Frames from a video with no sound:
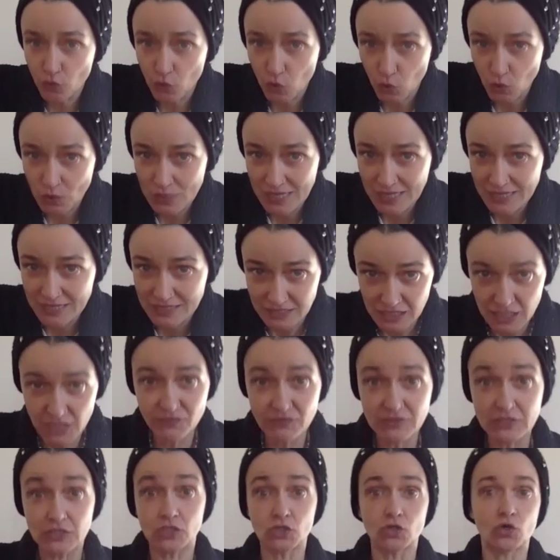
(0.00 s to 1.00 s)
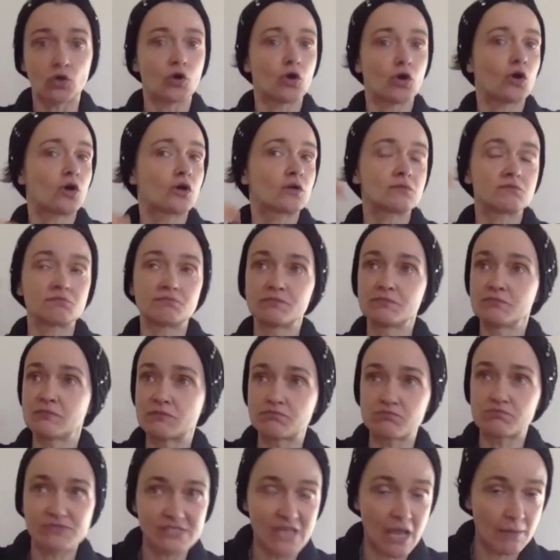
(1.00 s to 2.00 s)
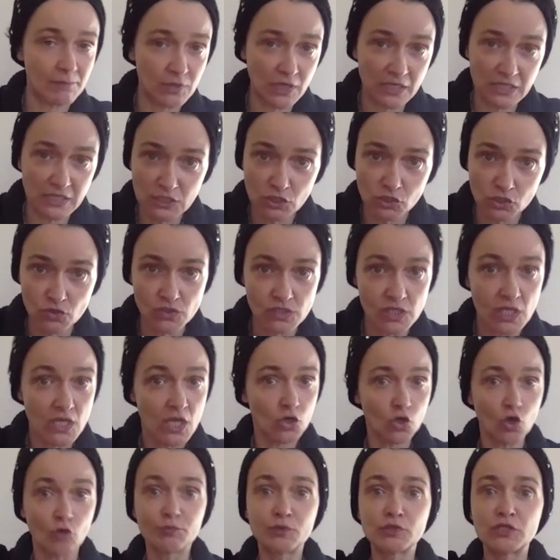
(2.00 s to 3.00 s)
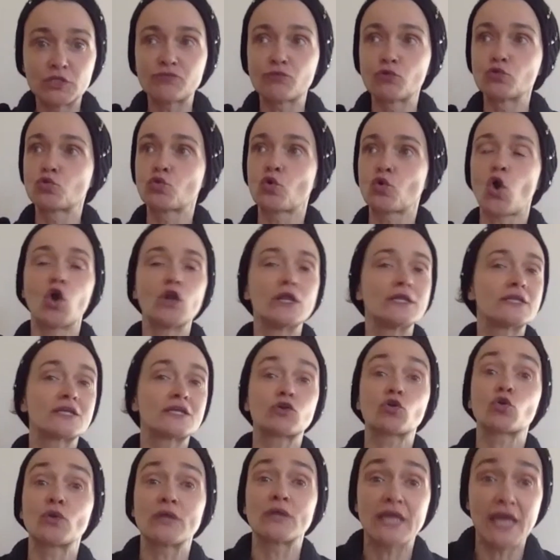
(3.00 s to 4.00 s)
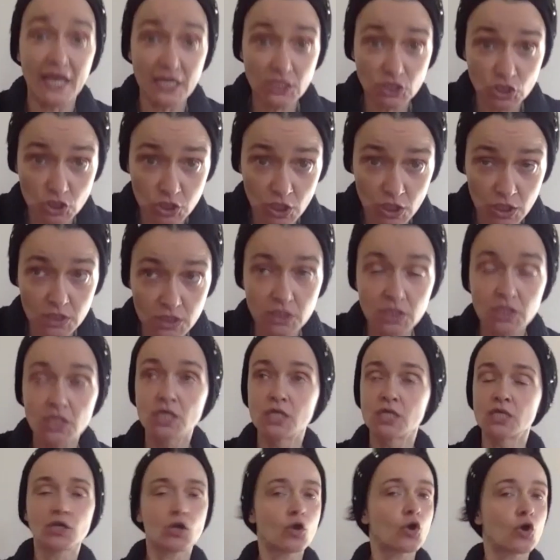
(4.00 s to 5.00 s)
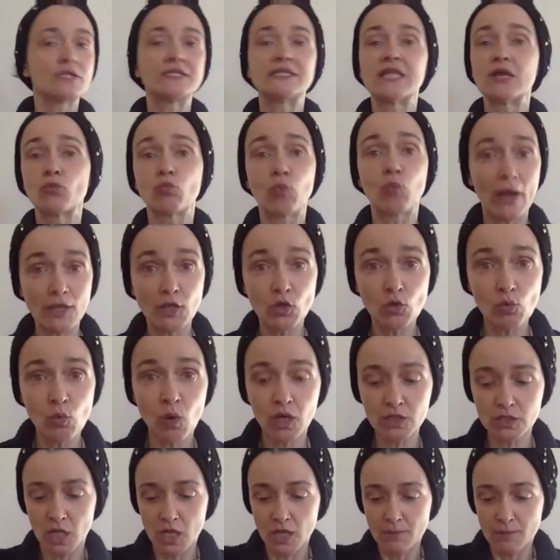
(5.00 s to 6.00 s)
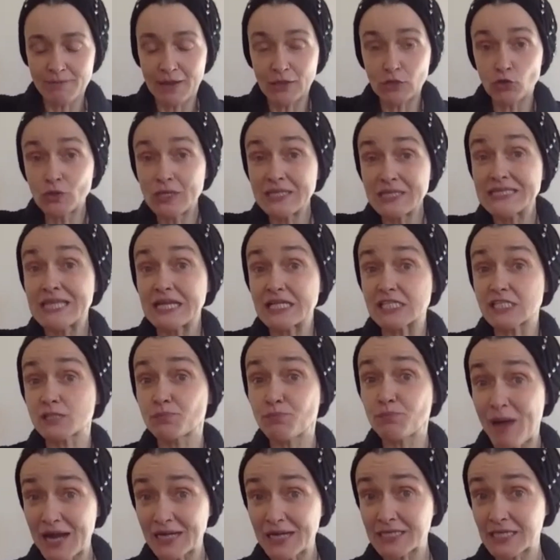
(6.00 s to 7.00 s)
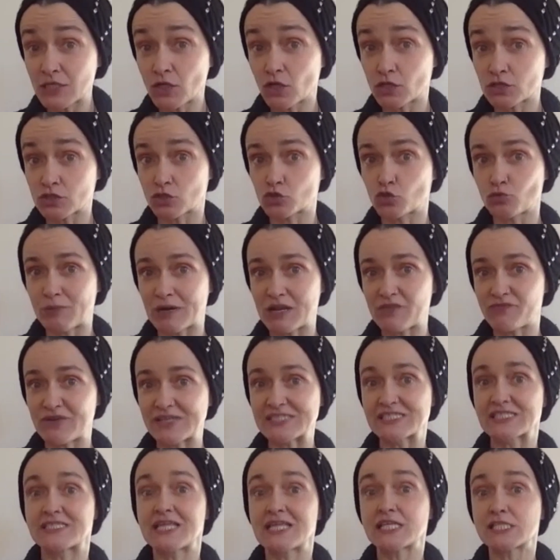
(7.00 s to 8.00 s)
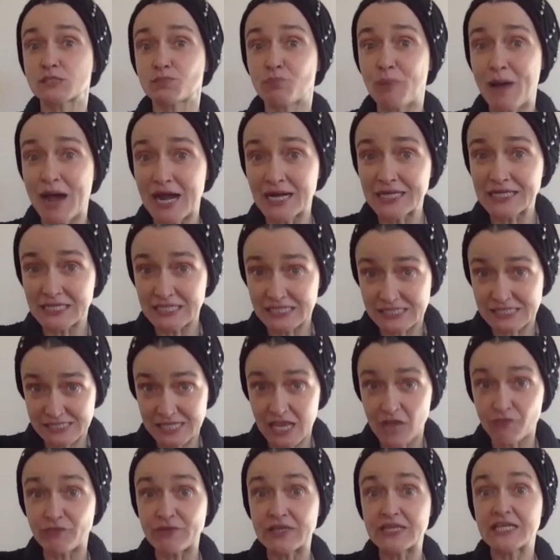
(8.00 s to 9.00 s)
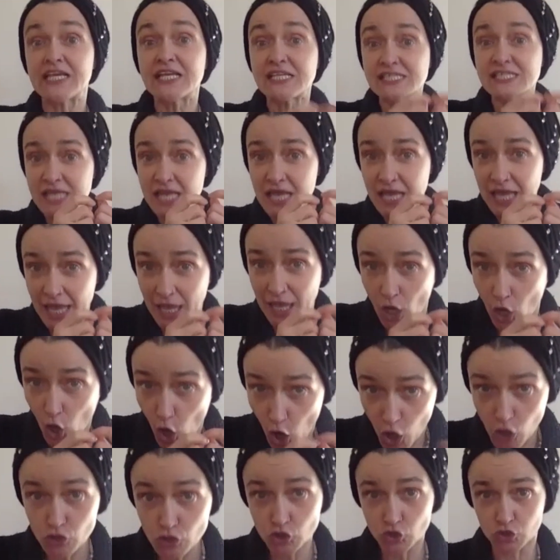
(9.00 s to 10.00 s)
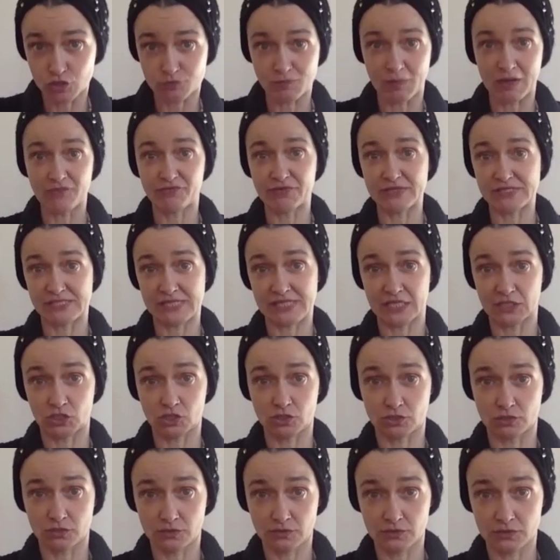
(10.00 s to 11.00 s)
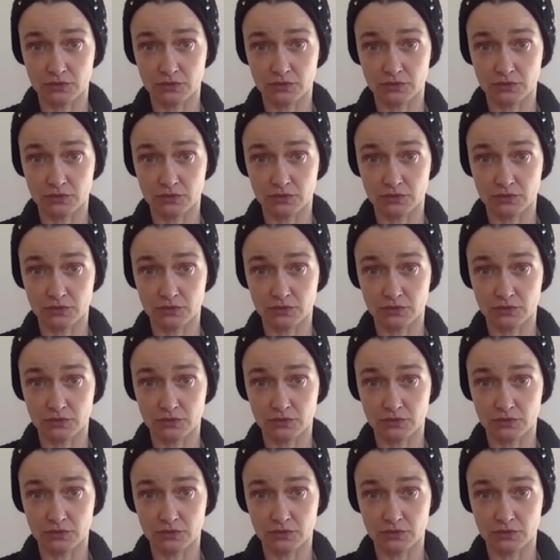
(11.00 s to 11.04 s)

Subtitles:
creativity, or some religious community would call it creation, call it the way you want, but you need that spark in order to manifest. That spark itself is a conscious manifestation.